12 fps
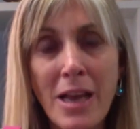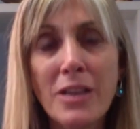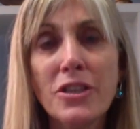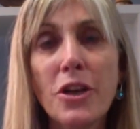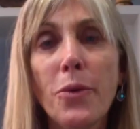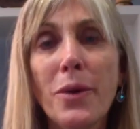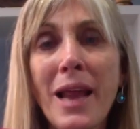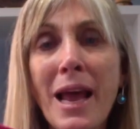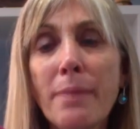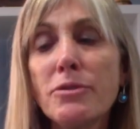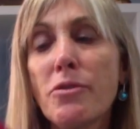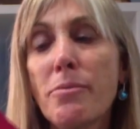So it
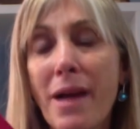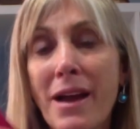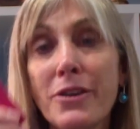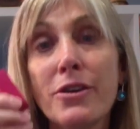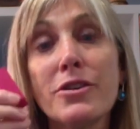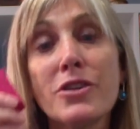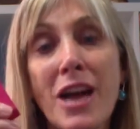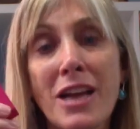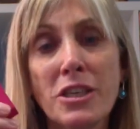helps remind her not